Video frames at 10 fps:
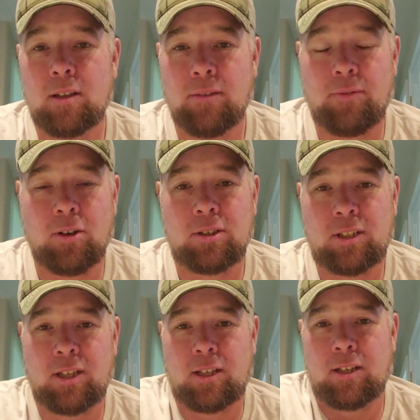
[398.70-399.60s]
The first,
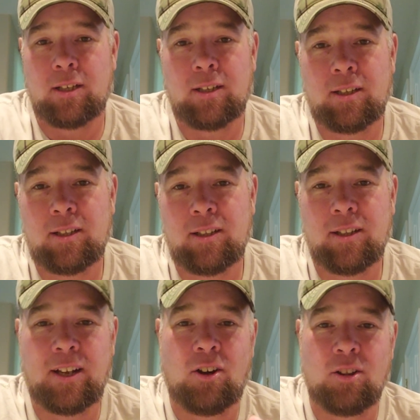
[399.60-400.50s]

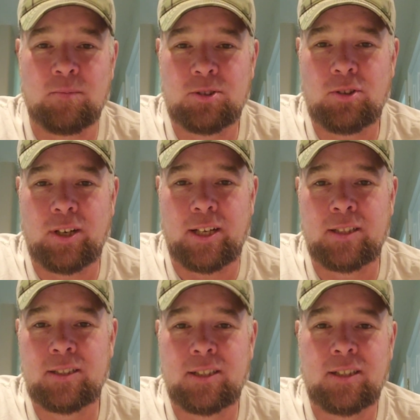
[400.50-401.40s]
they call them
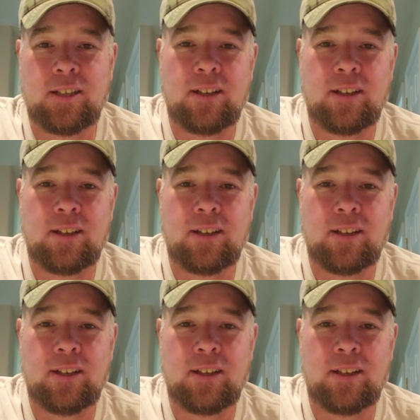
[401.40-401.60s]
strings.